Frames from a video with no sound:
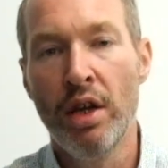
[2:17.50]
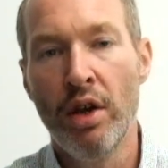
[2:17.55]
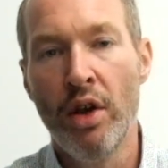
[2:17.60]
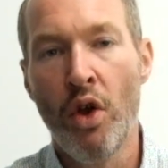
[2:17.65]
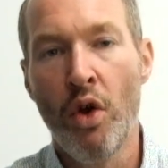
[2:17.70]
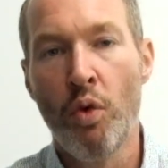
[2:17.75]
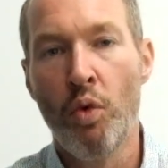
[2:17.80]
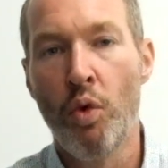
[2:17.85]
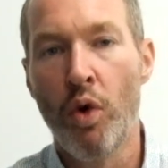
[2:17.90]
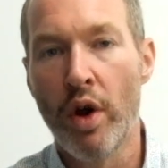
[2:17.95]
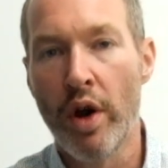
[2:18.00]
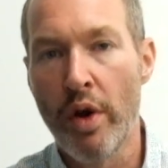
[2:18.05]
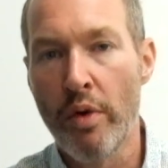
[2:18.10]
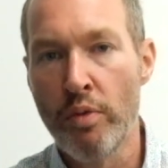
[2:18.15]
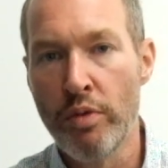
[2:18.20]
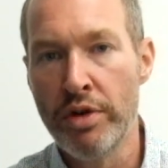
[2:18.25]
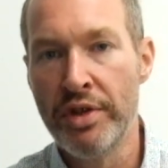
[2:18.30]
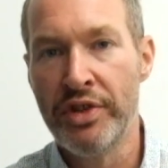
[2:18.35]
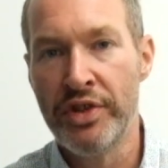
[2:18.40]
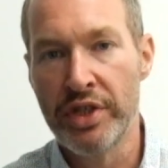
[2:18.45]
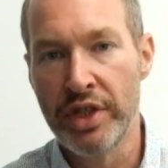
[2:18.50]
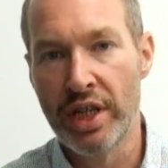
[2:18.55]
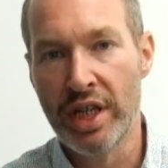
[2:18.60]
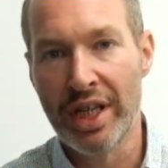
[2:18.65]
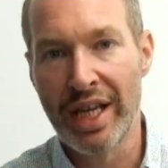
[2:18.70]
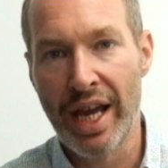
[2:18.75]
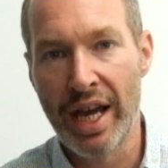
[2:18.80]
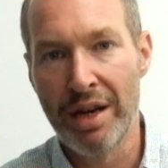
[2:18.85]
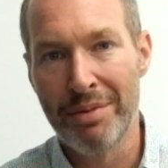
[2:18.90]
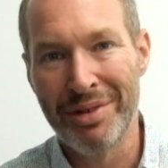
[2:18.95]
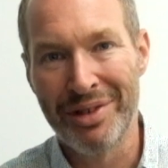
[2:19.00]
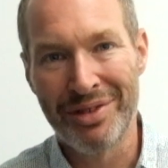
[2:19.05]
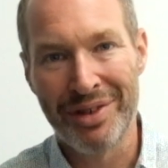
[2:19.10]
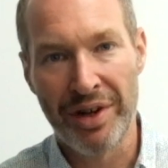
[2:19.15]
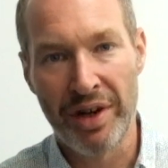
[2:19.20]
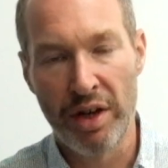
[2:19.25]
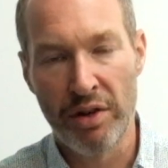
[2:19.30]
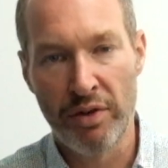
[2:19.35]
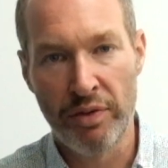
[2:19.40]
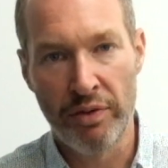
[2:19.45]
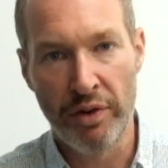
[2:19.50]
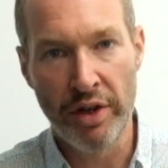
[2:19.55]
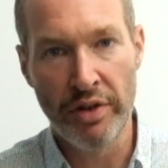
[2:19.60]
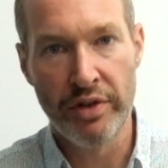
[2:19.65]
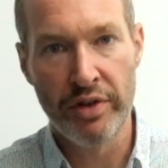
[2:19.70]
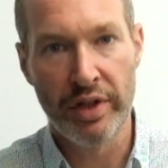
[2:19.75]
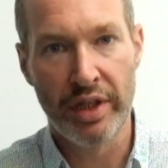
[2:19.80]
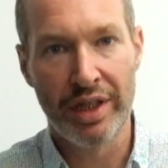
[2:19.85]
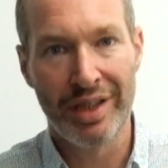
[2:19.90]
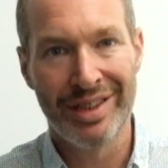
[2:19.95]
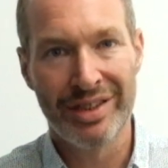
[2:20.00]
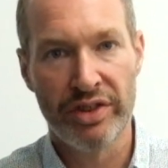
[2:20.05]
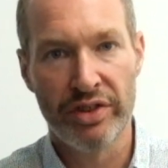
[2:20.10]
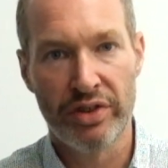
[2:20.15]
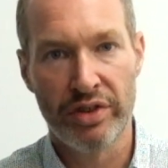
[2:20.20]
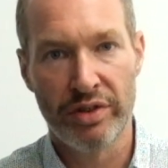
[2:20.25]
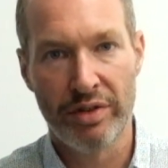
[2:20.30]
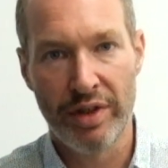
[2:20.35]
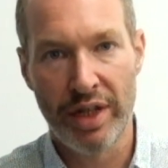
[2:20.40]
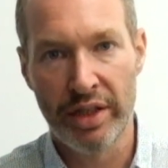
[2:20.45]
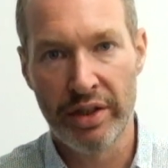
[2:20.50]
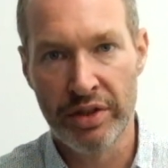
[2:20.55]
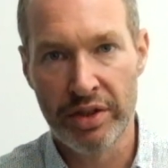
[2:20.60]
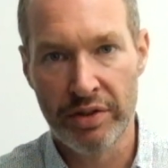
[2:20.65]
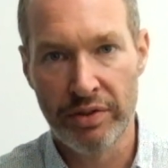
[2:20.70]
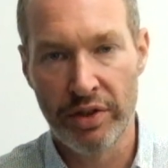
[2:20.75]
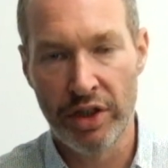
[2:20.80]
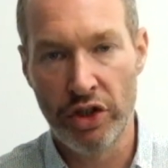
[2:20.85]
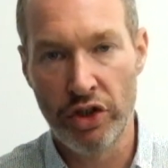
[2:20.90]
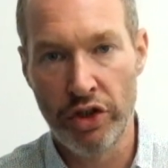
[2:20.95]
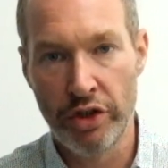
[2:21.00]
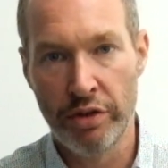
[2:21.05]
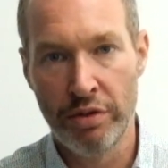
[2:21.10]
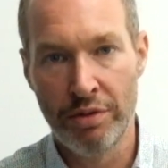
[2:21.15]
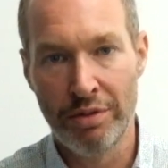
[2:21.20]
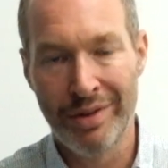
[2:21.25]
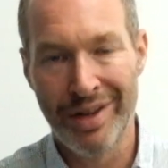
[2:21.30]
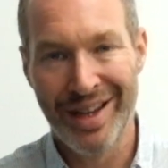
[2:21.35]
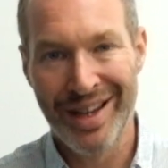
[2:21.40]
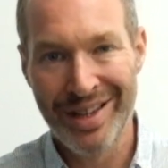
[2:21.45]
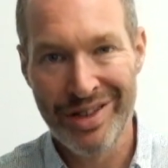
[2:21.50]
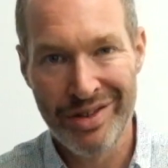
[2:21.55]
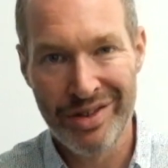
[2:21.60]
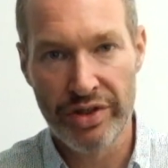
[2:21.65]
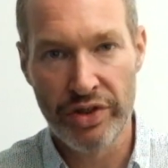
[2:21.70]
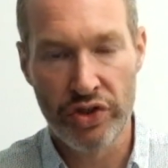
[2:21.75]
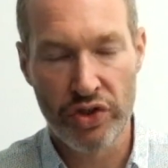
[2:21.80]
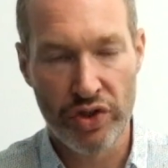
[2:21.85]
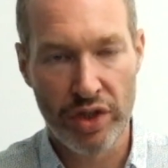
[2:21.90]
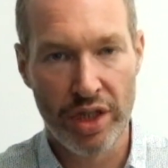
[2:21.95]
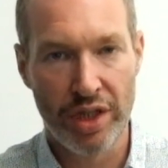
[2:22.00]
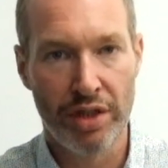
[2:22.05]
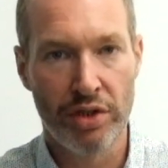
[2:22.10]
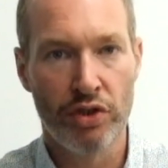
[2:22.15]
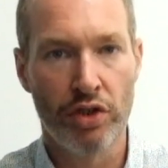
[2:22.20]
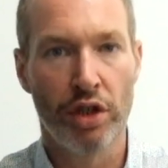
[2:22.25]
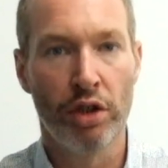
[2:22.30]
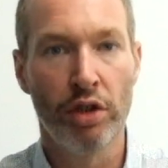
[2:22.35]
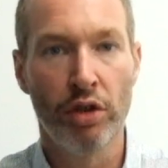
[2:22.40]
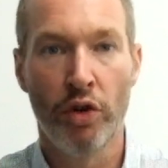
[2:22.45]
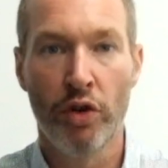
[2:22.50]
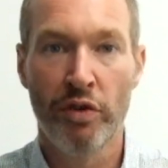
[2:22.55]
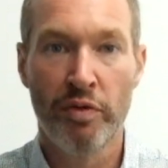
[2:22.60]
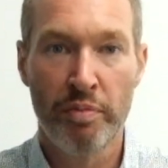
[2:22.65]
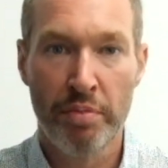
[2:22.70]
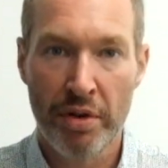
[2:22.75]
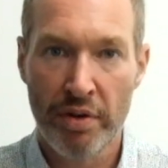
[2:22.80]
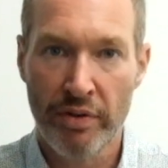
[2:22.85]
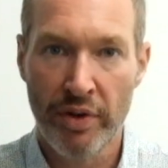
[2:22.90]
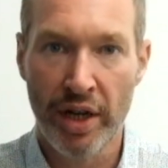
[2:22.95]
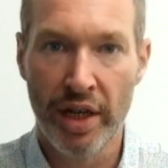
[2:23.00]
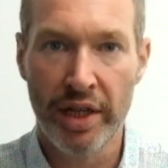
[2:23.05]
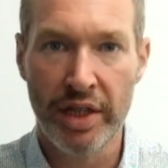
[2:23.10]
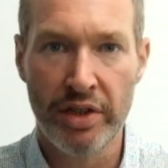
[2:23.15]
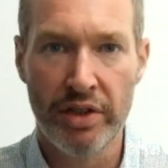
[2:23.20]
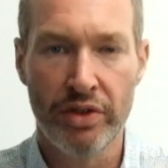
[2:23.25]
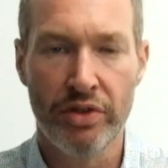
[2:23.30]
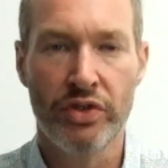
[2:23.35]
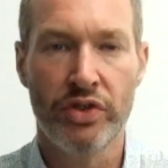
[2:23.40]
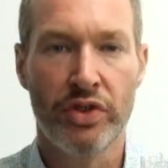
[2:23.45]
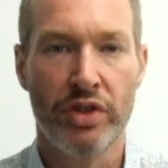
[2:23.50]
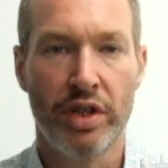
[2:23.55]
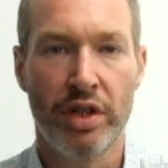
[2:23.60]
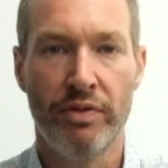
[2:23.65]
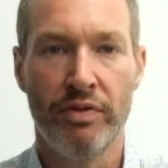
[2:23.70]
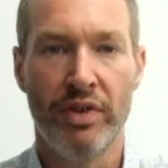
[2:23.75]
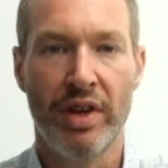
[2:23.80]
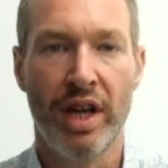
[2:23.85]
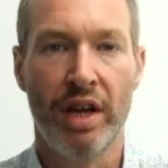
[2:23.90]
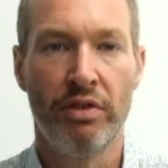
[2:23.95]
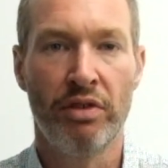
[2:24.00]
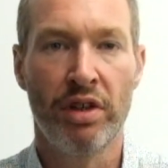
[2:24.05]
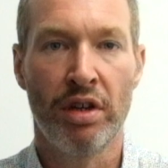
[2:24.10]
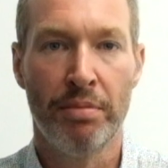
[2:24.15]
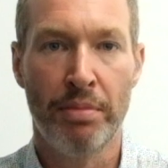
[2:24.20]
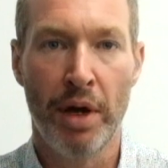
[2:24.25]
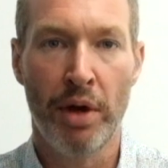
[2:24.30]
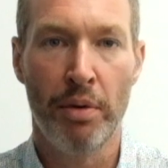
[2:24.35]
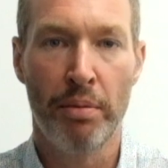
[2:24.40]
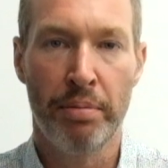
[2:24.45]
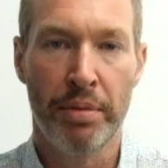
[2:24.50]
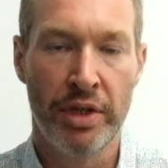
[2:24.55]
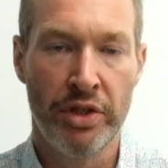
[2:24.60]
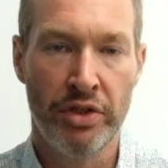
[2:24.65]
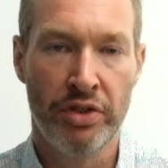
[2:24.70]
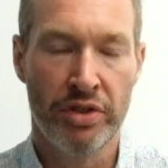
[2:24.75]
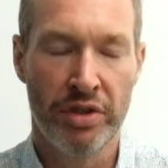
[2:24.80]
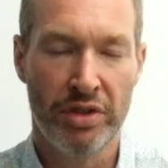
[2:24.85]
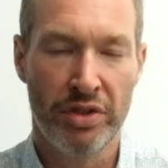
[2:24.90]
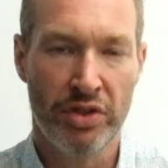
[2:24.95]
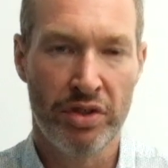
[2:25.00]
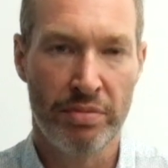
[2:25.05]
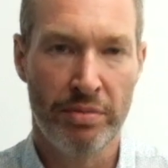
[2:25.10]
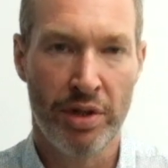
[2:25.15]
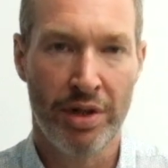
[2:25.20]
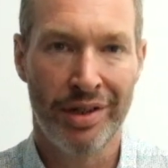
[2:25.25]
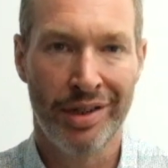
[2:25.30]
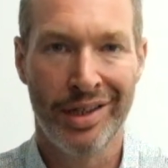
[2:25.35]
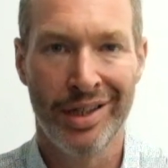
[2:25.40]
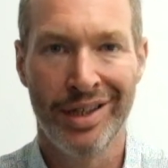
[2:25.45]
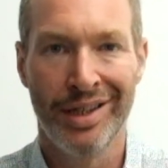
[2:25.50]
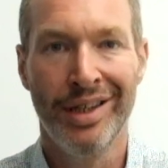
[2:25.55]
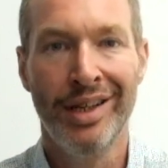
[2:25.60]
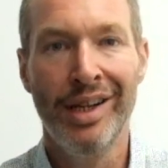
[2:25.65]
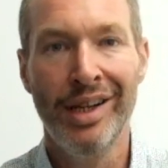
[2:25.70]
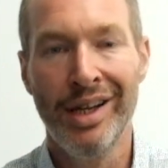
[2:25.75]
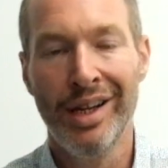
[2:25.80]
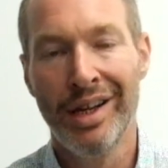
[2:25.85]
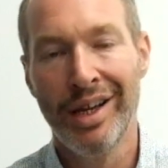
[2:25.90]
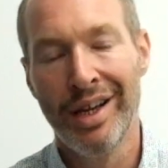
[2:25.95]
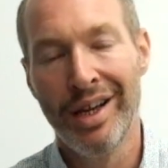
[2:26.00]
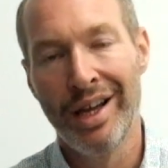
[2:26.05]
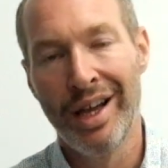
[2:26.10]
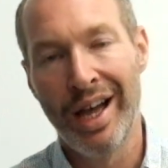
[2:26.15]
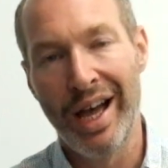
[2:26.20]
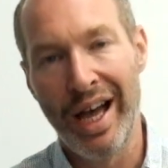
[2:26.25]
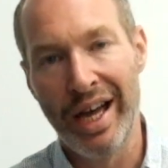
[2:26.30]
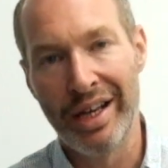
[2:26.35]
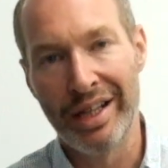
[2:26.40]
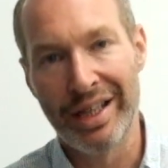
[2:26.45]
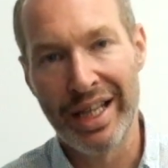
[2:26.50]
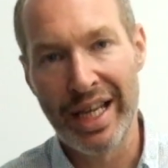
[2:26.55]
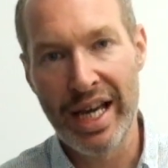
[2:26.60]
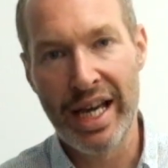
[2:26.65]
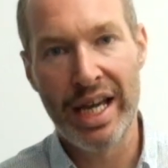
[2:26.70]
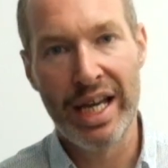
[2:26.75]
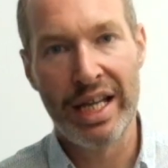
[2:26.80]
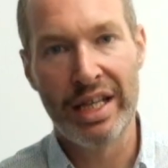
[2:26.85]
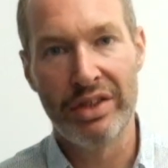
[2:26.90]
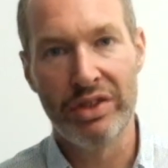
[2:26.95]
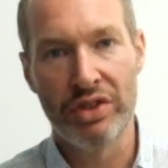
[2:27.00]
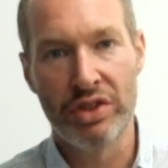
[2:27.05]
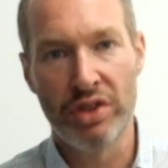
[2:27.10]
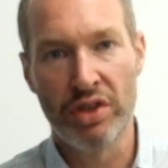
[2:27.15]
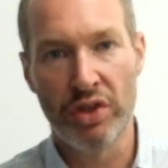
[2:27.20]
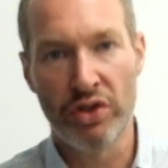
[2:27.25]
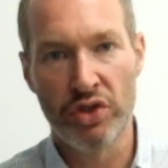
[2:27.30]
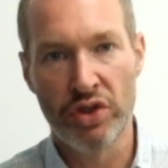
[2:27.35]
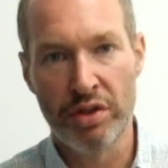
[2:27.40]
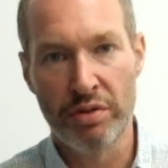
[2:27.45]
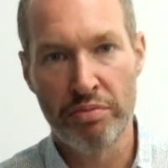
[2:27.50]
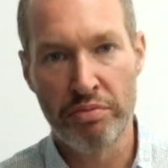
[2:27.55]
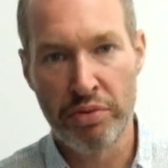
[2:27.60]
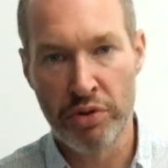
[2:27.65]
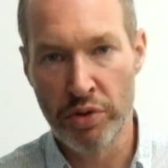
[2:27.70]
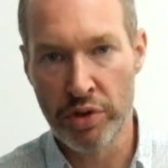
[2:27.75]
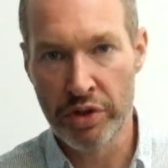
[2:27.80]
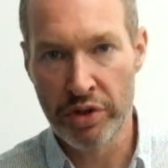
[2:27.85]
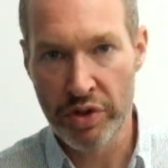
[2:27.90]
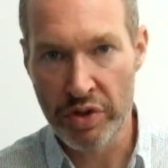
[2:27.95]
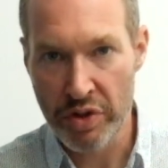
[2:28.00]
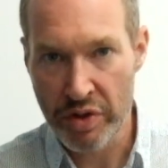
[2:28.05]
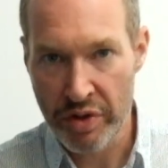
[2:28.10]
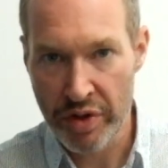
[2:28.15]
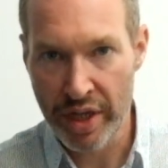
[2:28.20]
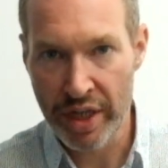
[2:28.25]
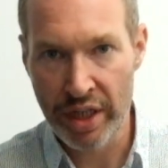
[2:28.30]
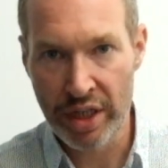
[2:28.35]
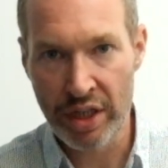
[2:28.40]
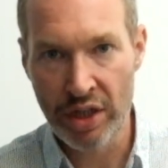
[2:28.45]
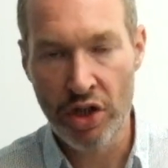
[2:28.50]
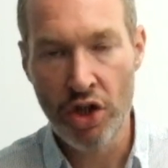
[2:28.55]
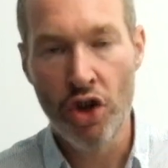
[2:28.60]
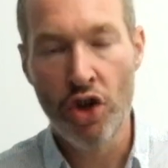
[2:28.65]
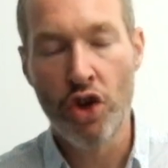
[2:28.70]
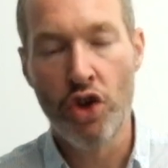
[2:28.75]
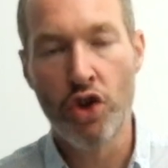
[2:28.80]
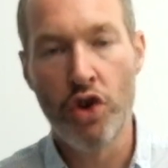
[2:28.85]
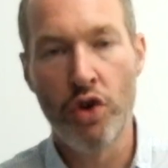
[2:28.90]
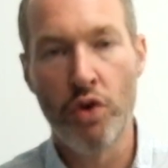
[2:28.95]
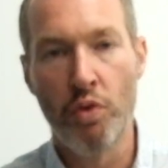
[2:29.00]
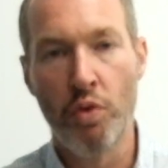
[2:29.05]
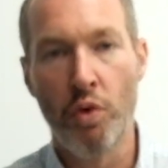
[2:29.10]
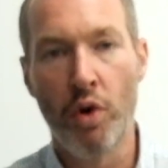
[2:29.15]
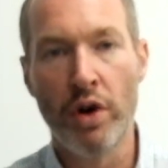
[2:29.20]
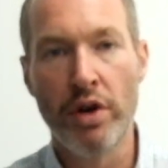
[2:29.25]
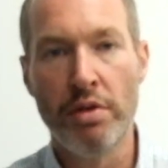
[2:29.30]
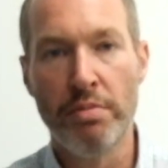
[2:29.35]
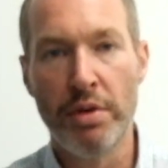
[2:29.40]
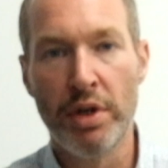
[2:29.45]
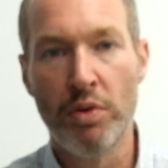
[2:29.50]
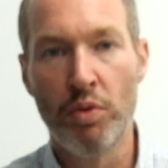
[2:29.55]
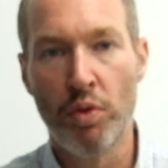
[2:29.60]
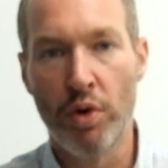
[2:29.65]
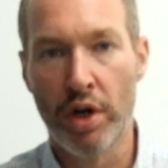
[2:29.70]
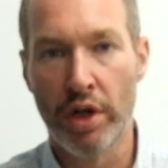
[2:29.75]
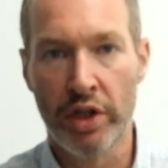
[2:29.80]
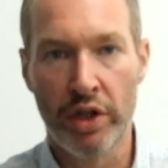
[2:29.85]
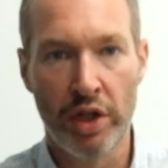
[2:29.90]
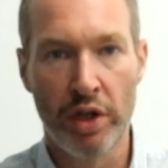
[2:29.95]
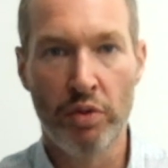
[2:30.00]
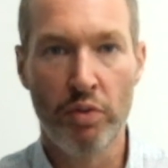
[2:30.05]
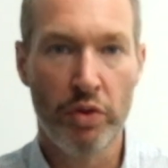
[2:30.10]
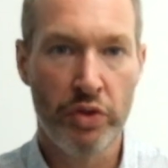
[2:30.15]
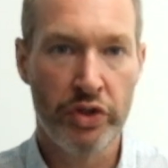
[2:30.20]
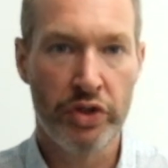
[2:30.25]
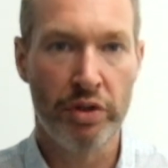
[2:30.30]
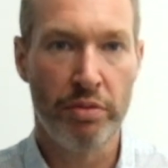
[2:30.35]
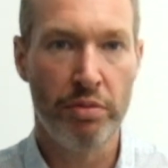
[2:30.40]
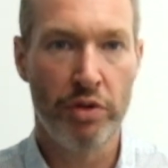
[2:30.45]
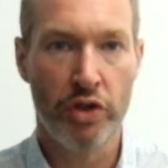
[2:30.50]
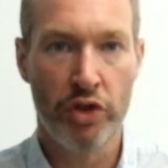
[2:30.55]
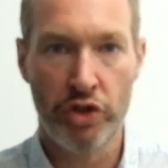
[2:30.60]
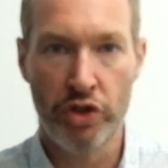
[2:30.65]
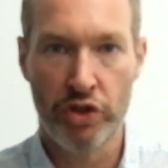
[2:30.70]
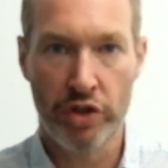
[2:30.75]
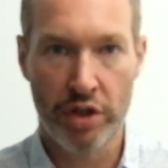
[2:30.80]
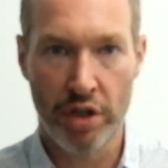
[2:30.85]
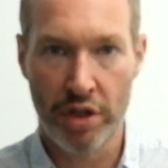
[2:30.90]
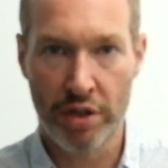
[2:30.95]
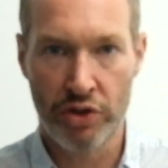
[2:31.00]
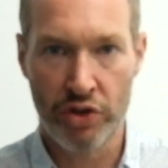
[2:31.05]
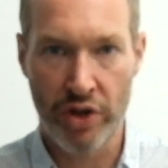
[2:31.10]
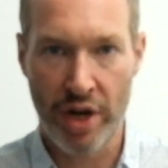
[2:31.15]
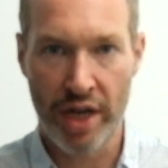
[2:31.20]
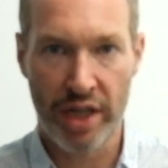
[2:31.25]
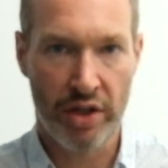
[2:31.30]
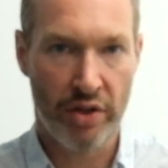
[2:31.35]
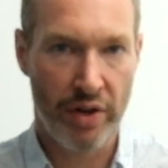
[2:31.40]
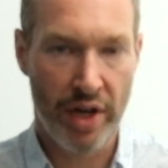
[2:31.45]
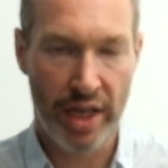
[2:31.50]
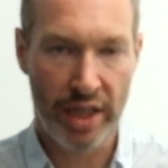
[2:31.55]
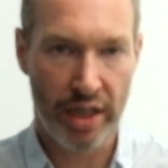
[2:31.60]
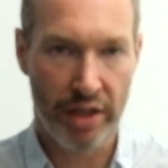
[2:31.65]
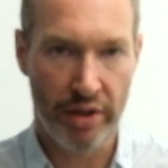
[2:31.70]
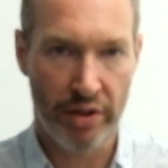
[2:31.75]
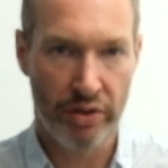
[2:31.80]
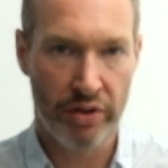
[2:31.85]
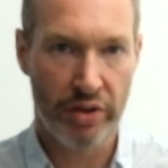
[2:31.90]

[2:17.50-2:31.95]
What I would say again about crowdfunding is it's a relatively new industry. There's a lot of providers that have now come up into this market. And again, it's such an important thing. You want to be working with someone who's got a track record.